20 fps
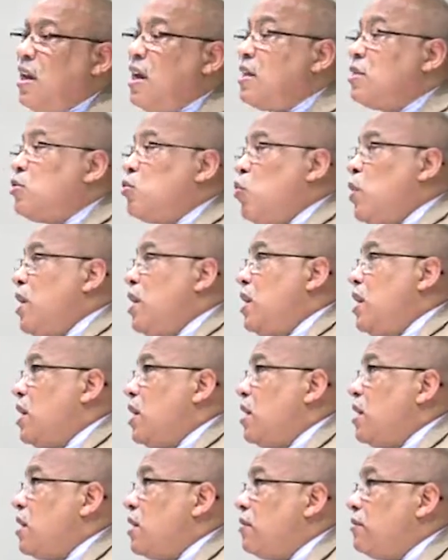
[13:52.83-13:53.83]
the less we
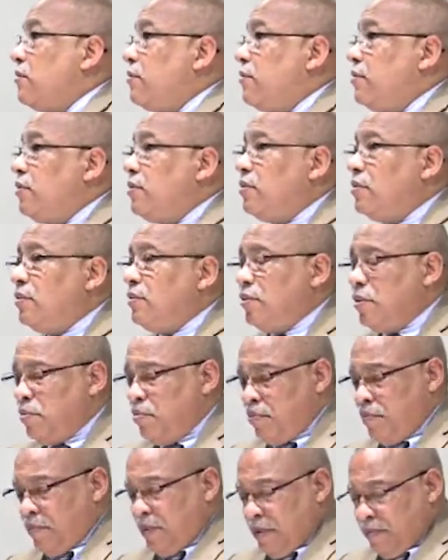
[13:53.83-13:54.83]
love.
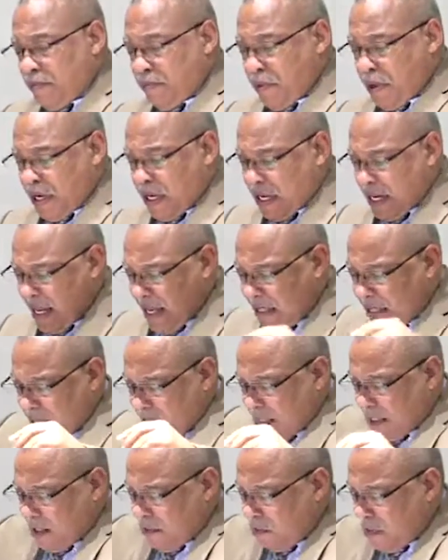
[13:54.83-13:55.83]
Put it
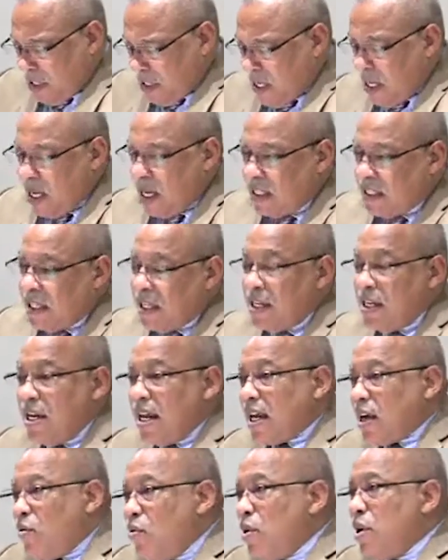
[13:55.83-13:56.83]
like this, and because
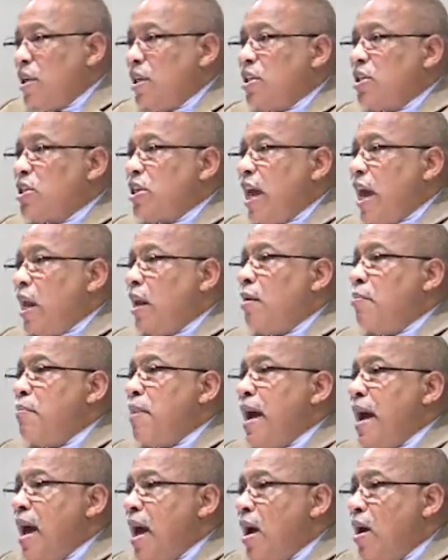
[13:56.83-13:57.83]
iniquity shall
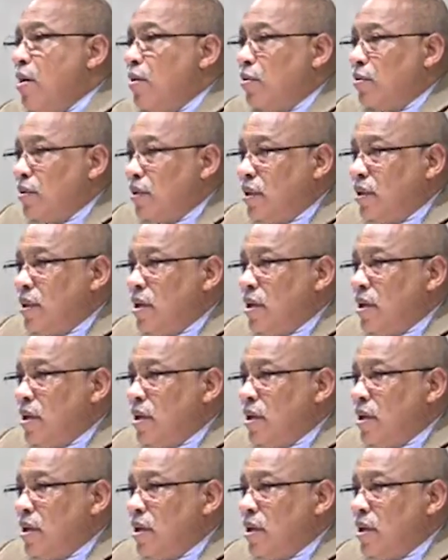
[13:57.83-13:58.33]
abound,